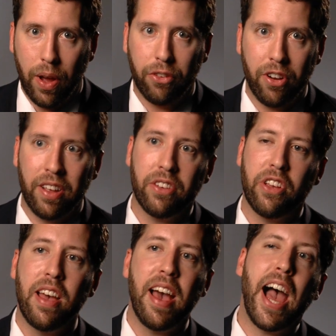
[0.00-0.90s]
question
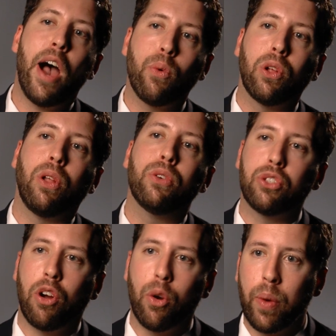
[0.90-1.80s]
is how
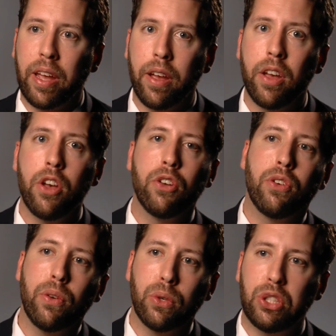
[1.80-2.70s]
close are we
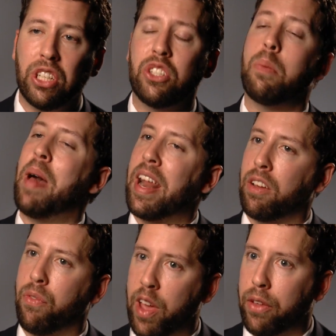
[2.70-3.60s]
to
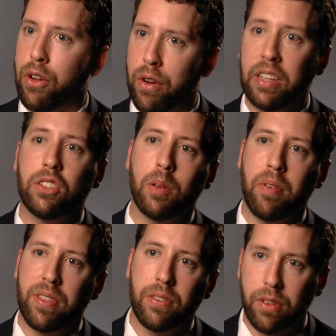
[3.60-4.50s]
systematic failure in
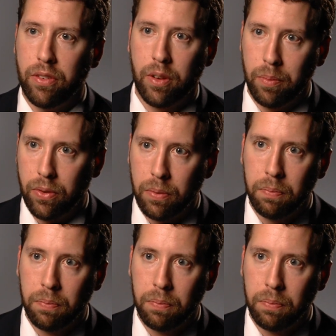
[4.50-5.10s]
some of these systems?